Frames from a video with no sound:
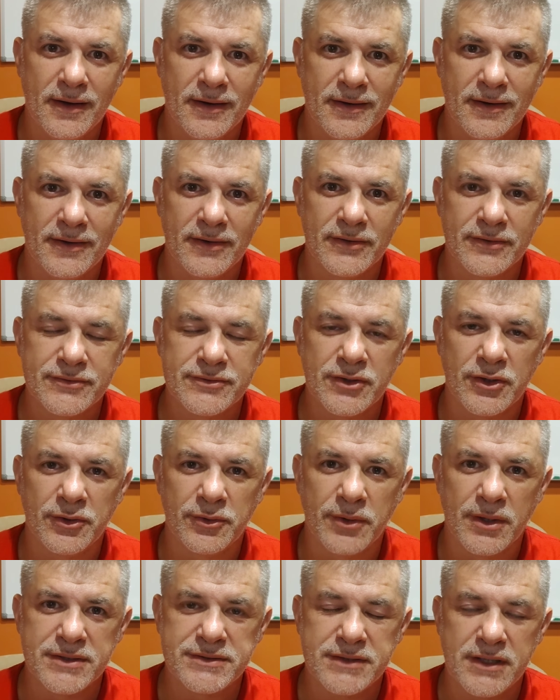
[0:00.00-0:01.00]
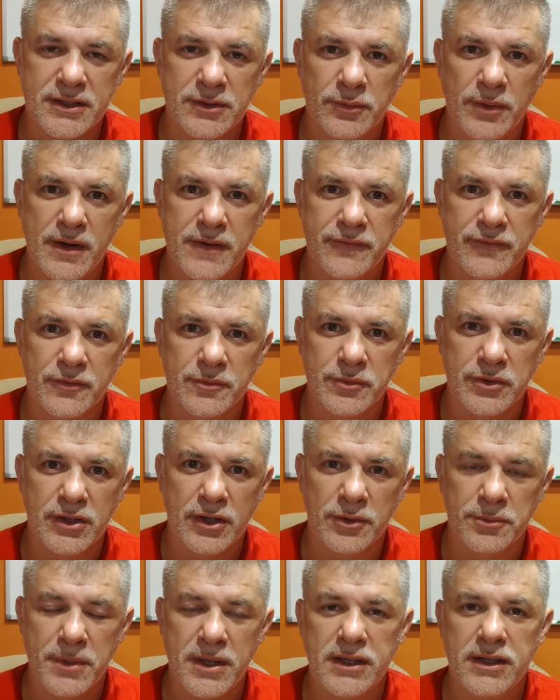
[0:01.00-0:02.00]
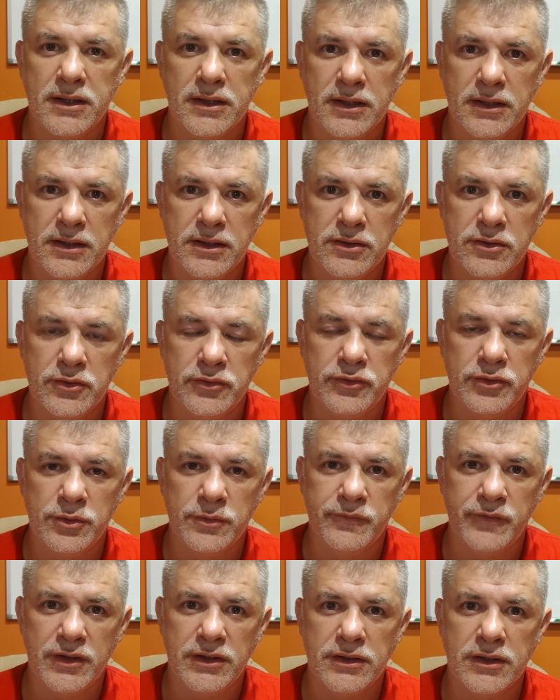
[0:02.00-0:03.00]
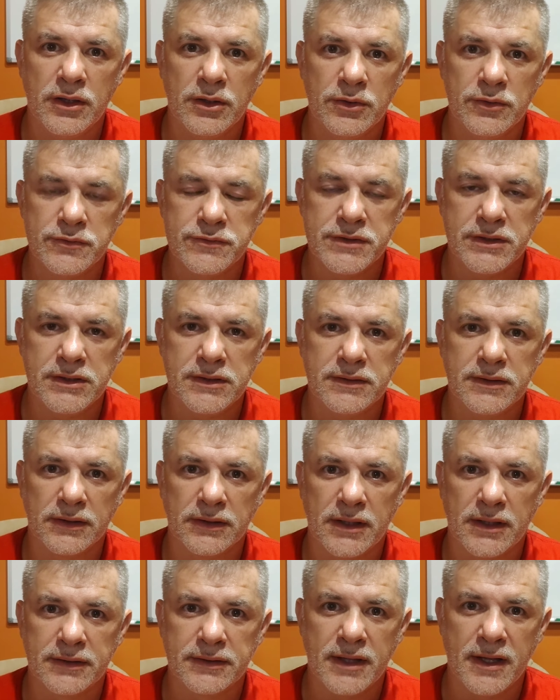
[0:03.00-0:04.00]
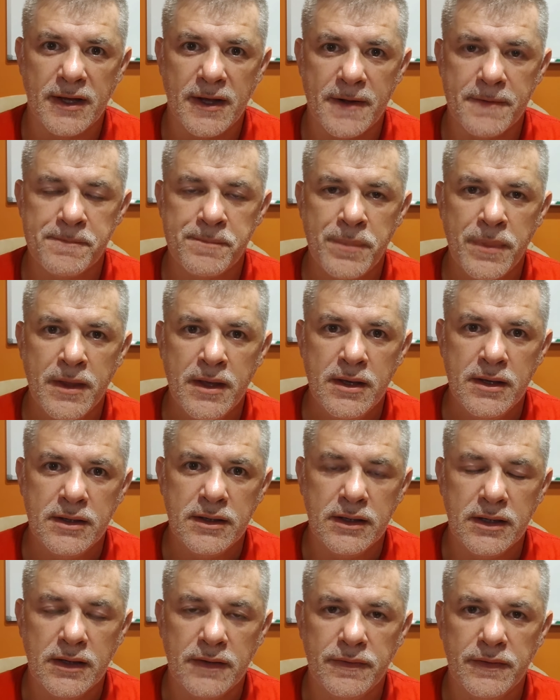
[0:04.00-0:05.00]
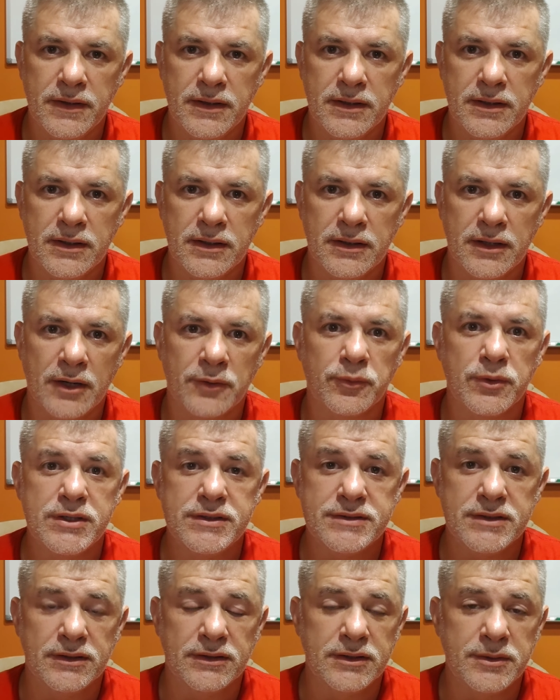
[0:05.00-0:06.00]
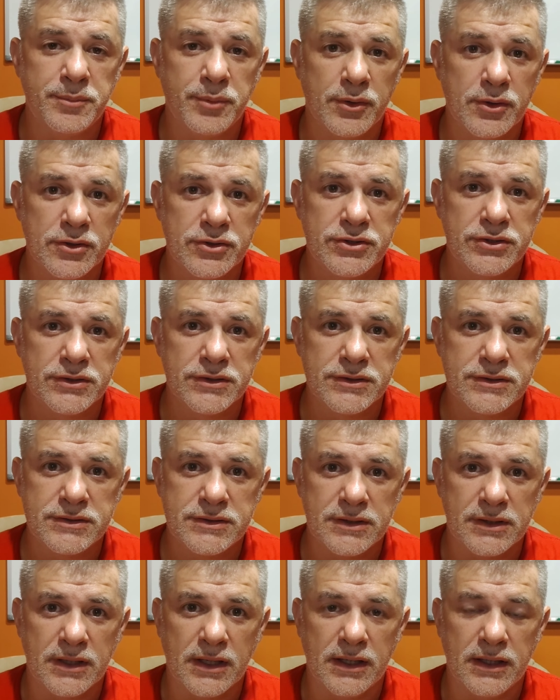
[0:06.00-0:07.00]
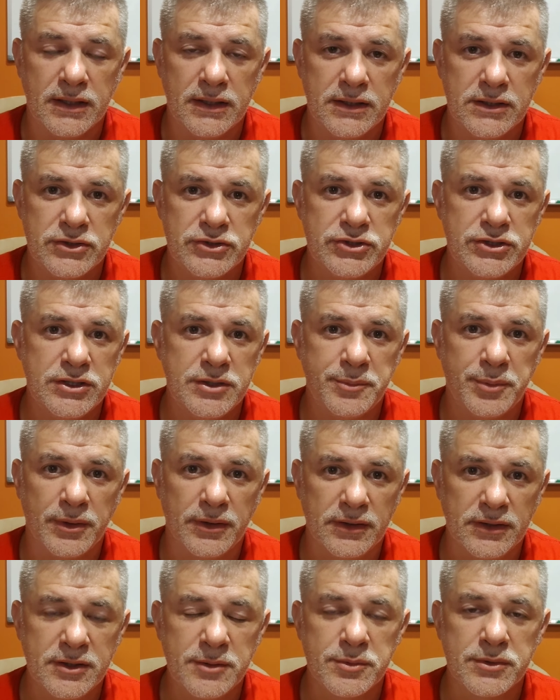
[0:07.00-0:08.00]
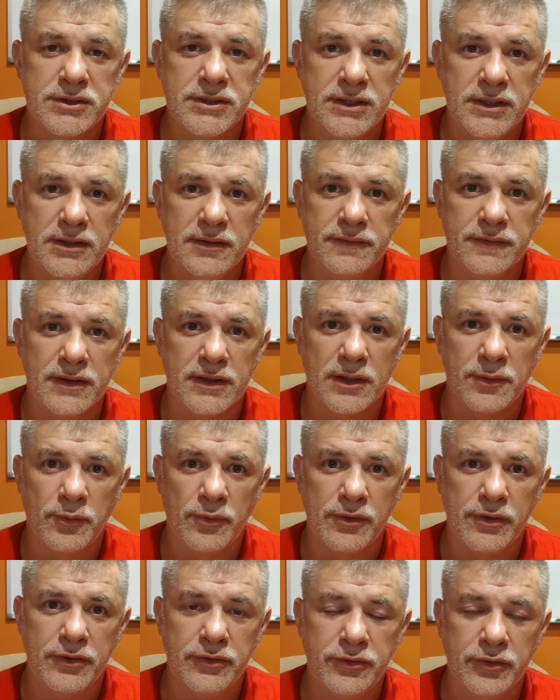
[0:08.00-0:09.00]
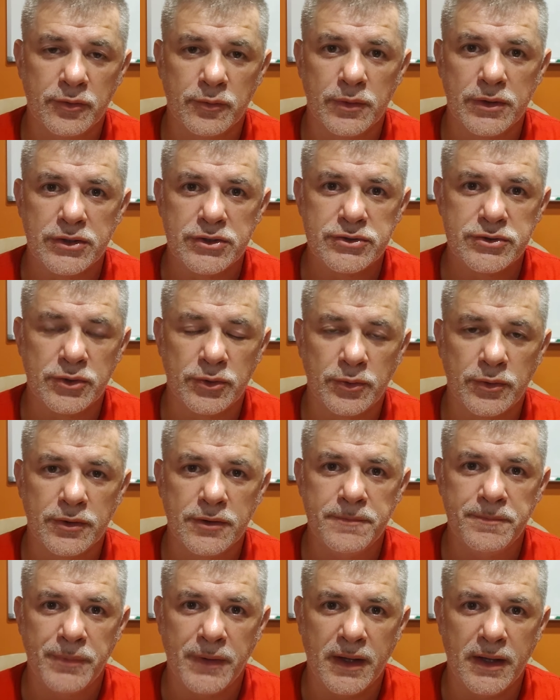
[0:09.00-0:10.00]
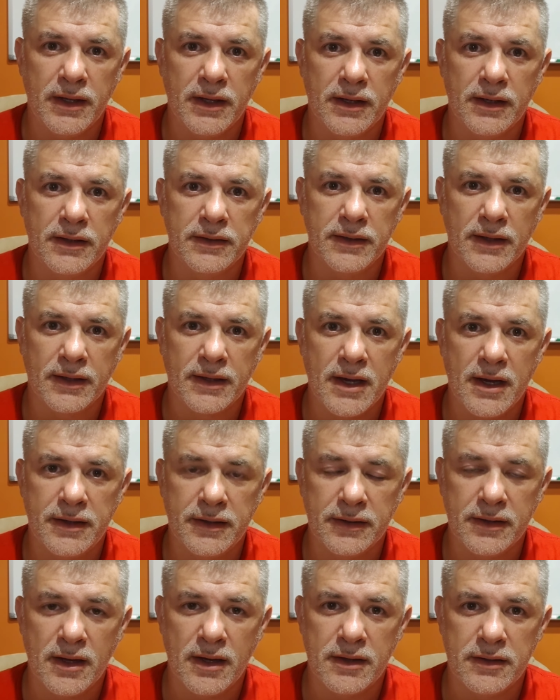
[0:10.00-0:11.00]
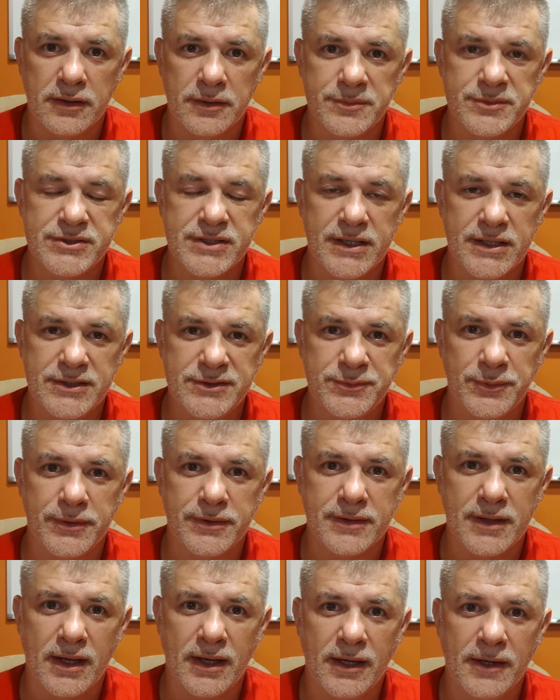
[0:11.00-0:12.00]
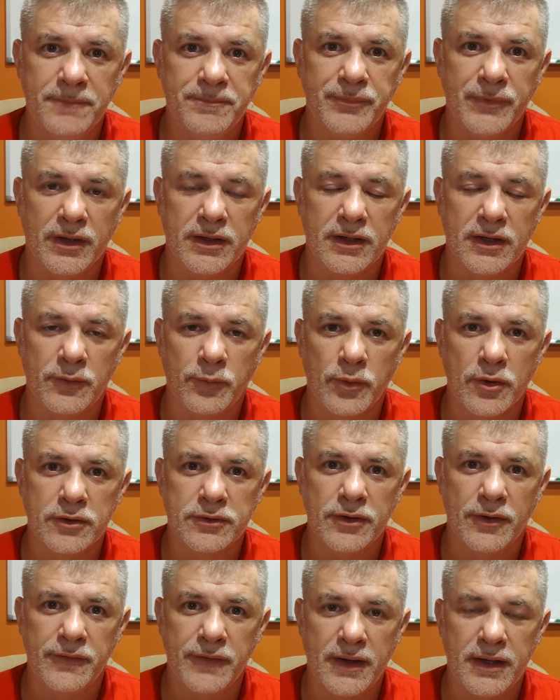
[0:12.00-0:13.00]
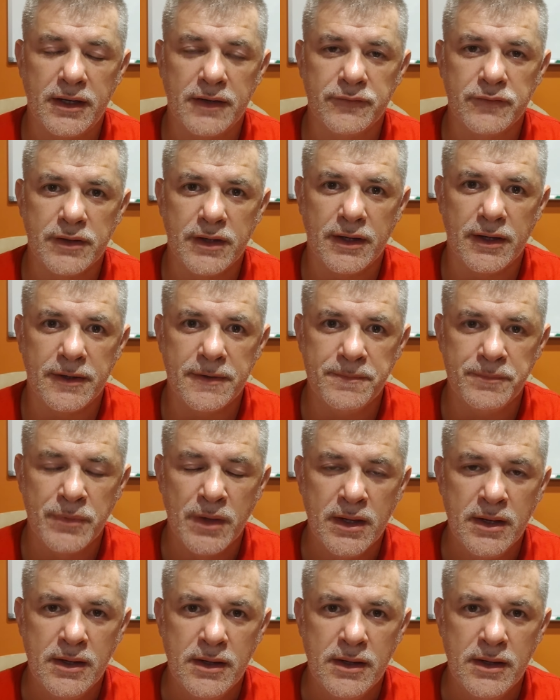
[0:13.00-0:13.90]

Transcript: uh, so I stayed away from you know making any YouTube videos anything like that and then I recently purchased a Jeep Liberty that I wanted to restore, and I kind of got obsessed with that, and I worked on that every day.